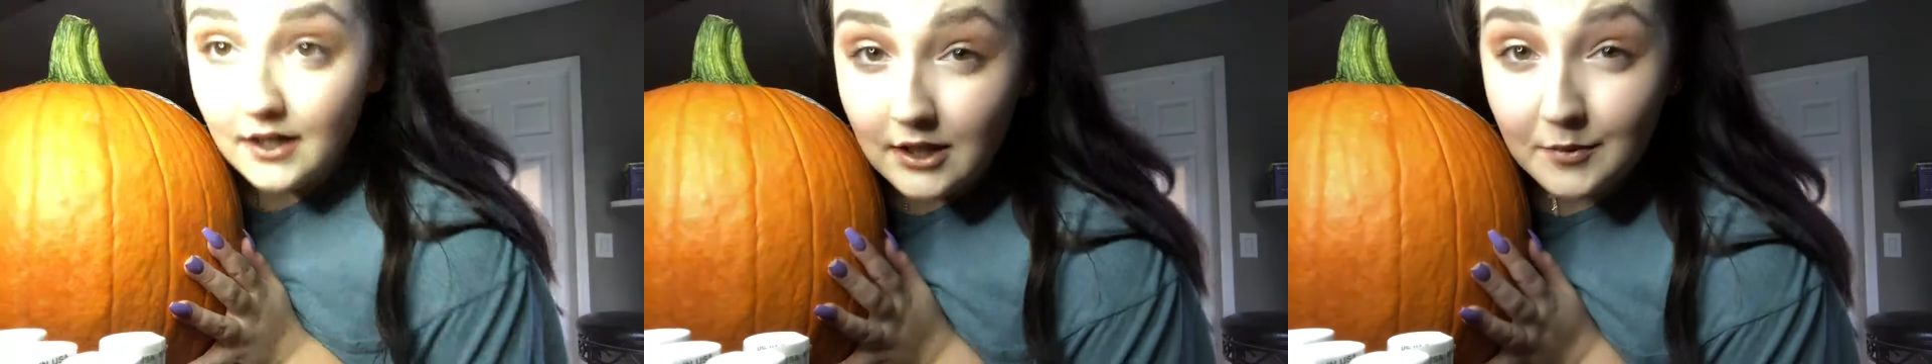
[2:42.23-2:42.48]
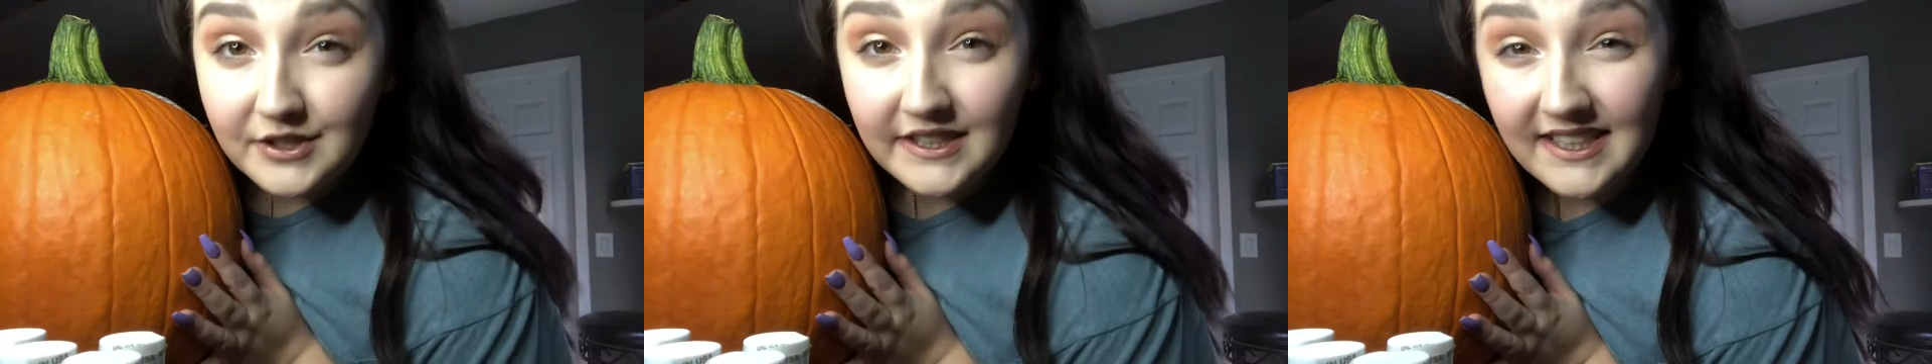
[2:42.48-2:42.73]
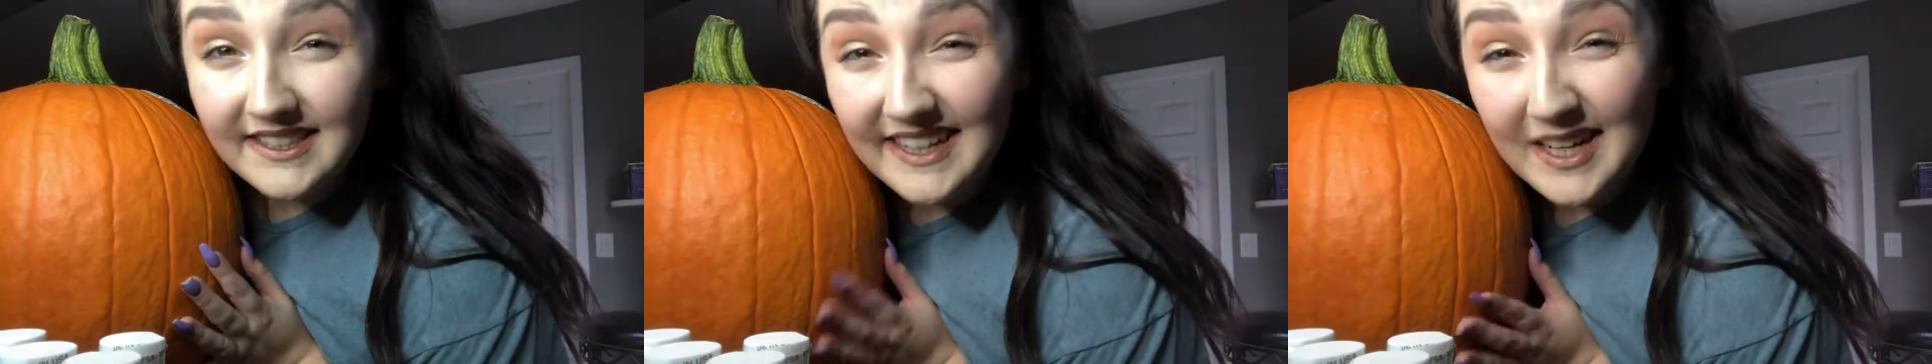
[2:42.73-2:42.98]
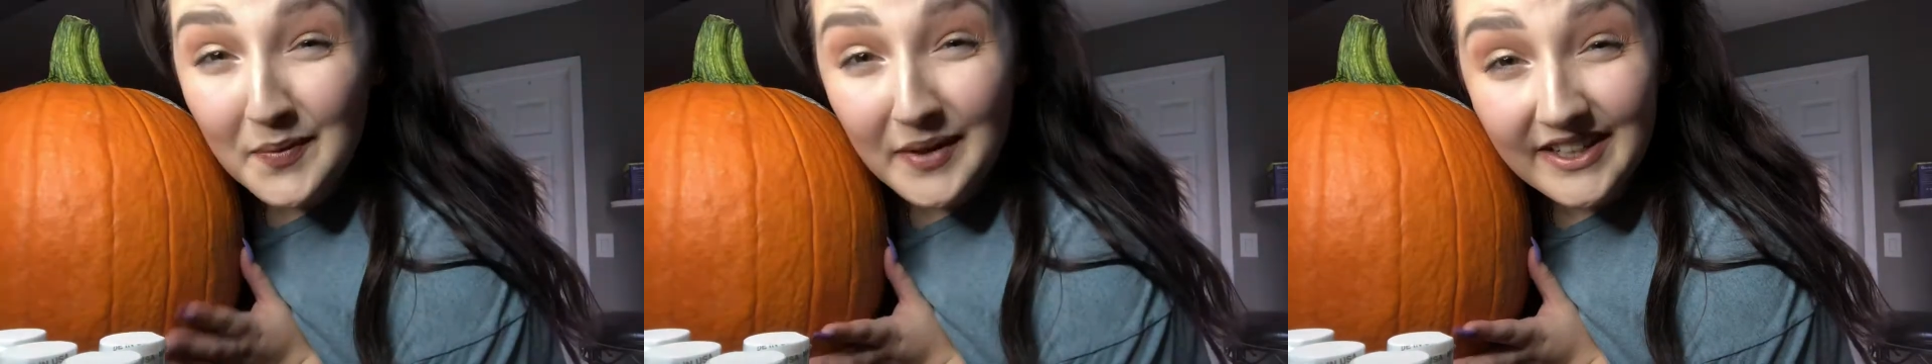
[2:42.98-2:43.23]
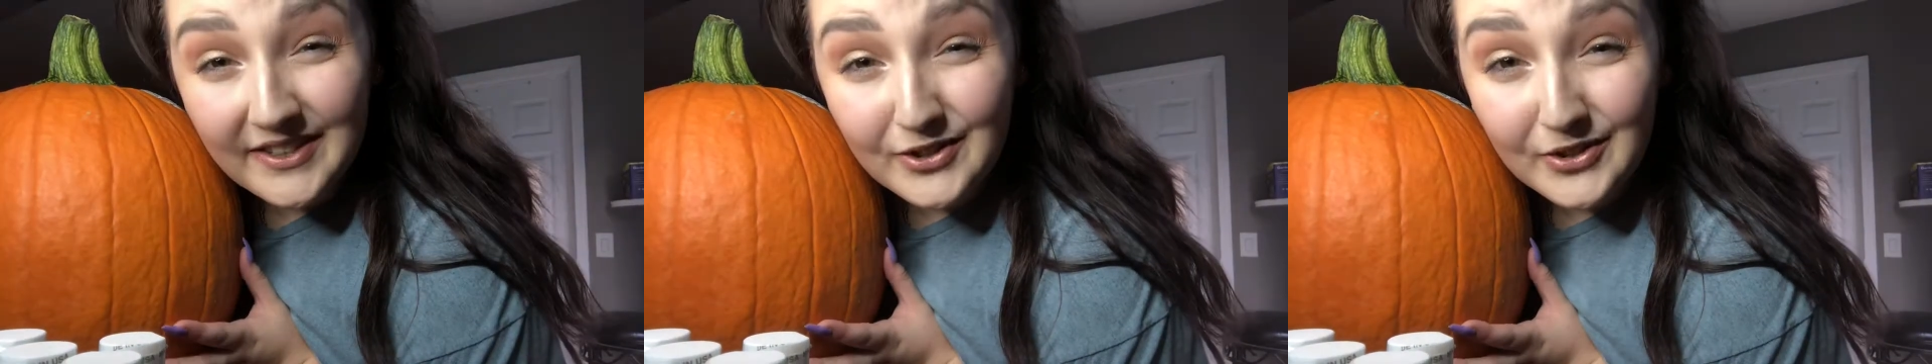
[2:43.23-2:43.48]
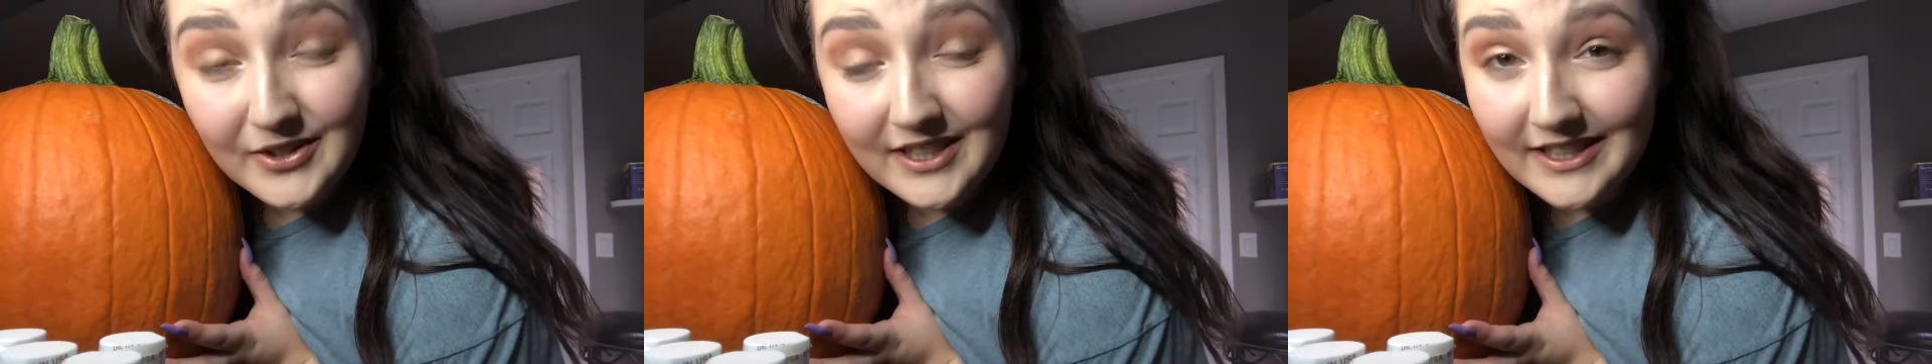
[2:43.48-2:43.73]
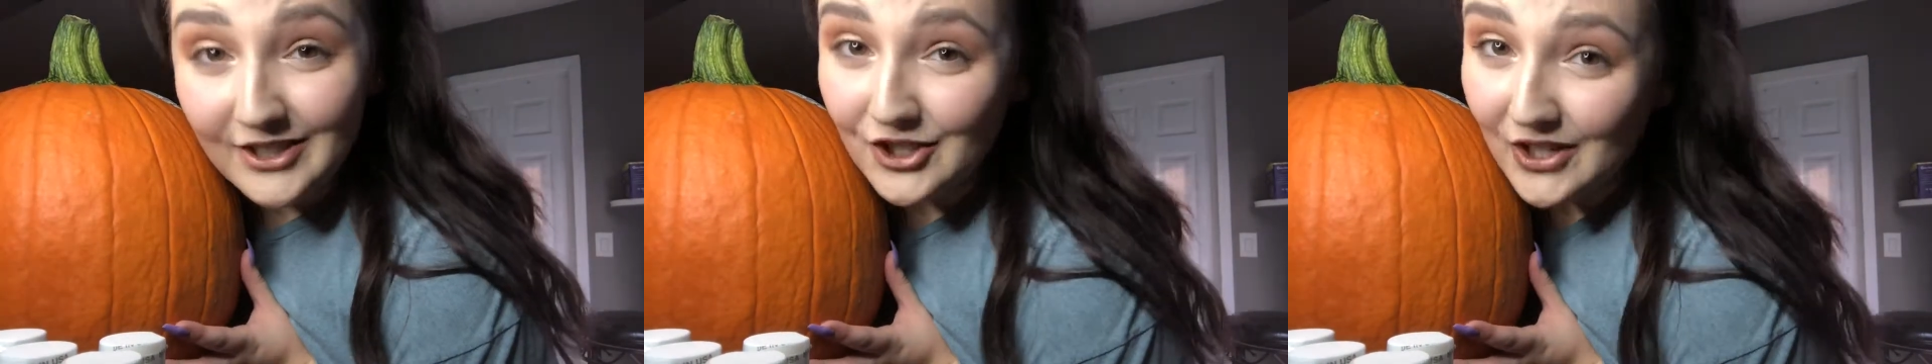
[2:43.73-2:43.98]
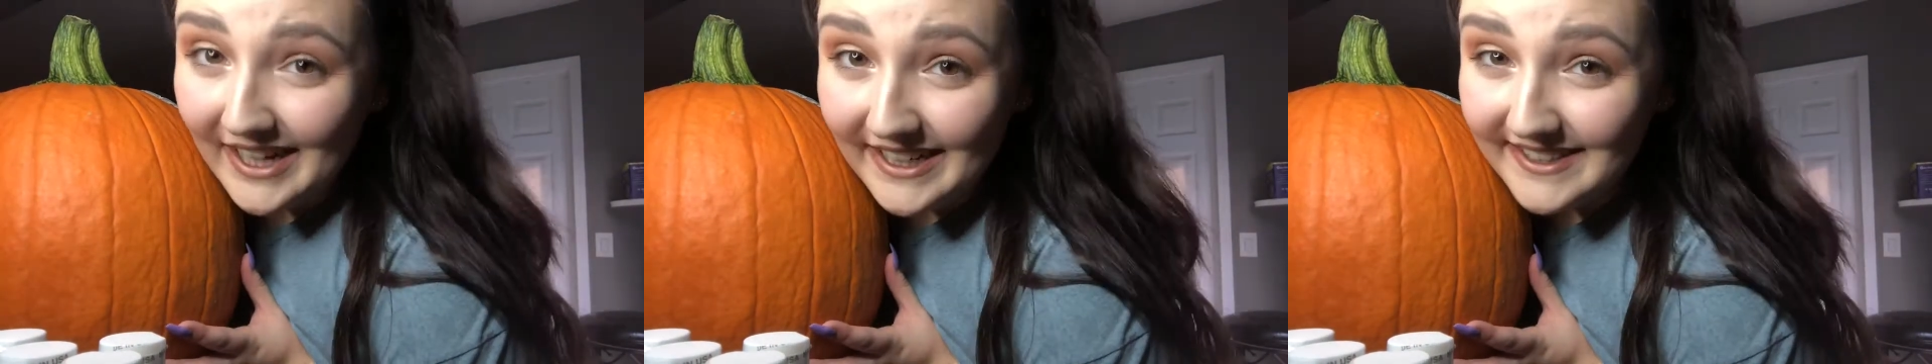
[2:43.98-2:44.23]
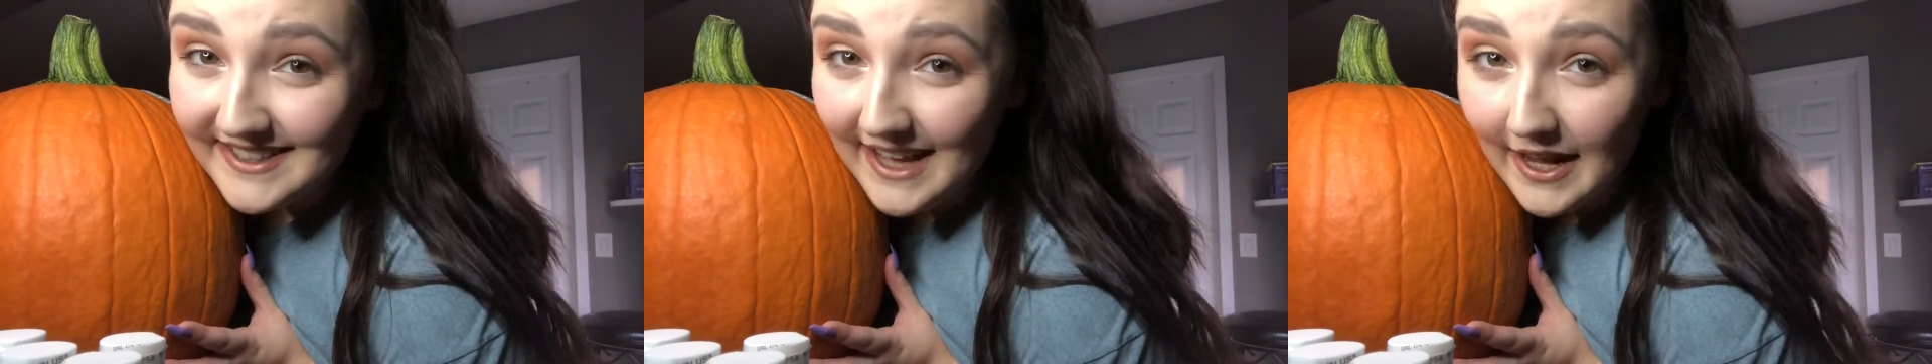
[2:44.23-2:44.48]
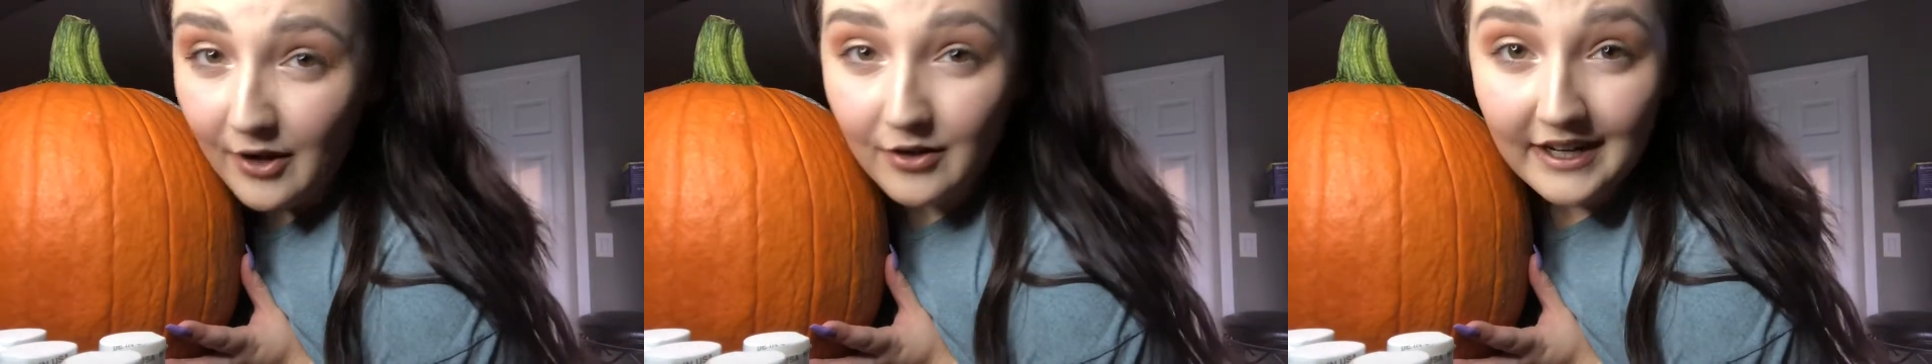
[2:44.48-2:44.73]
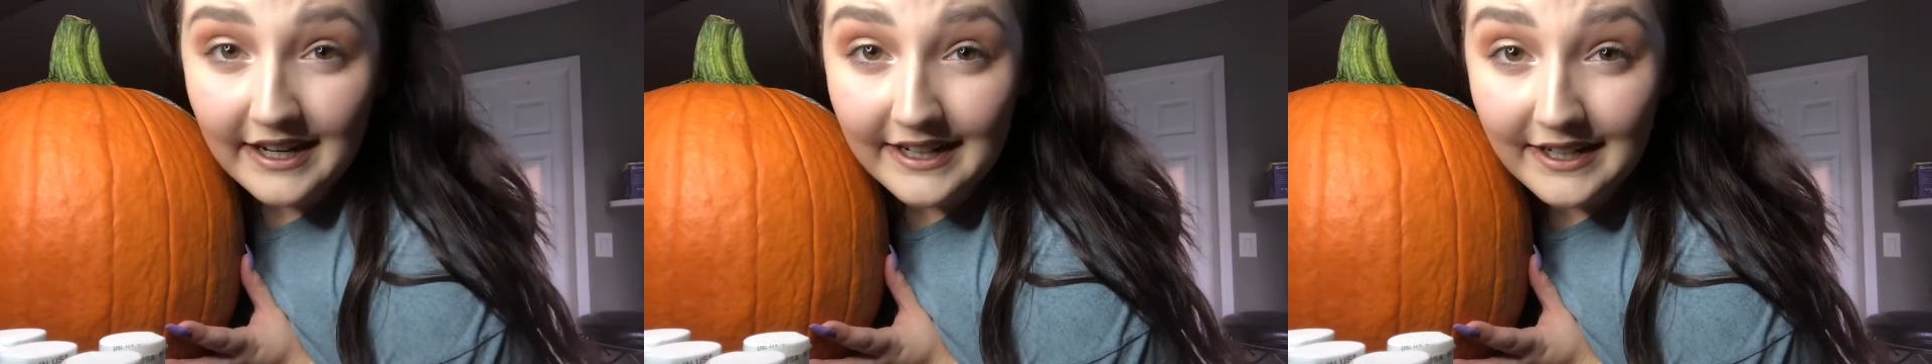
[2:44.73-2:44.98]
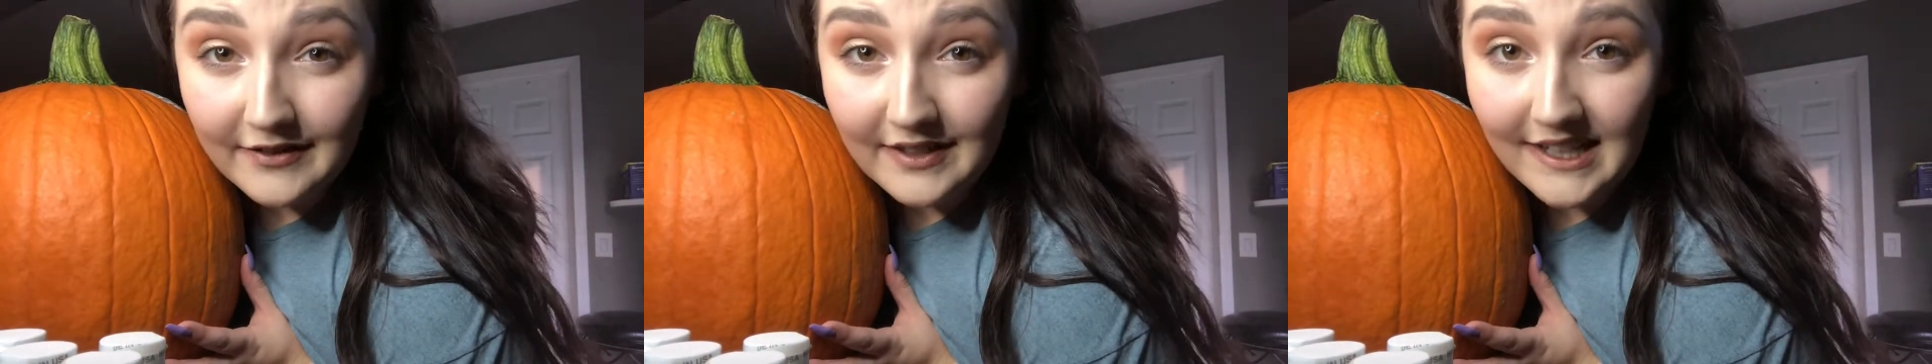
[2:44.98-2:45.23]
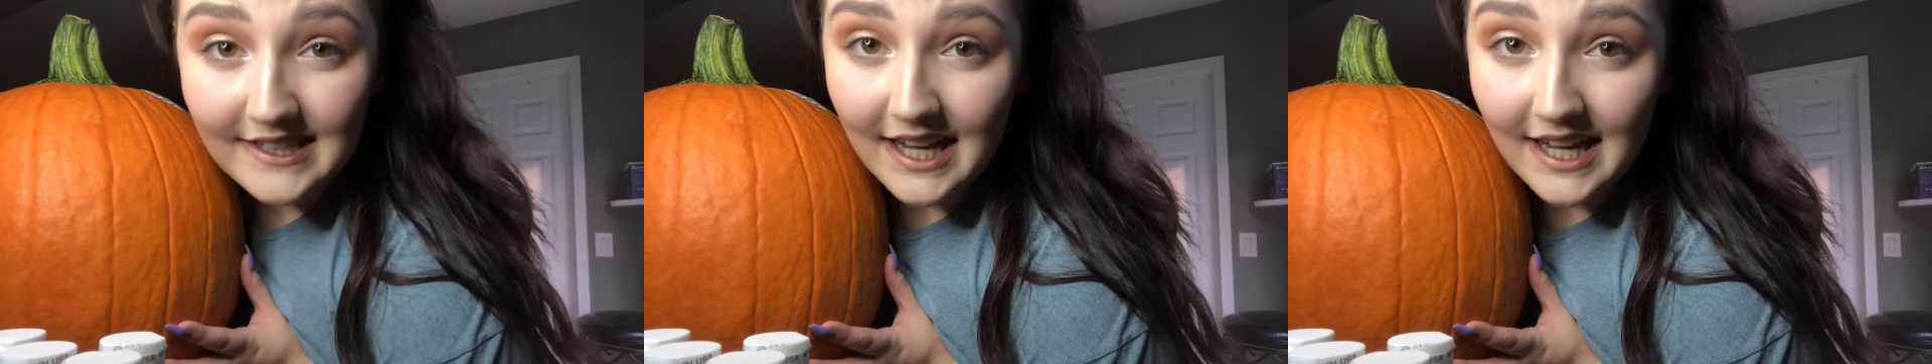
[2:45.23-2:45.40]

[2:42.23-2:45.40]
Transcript: I'm just gonna take a pencil and trace the outline of it.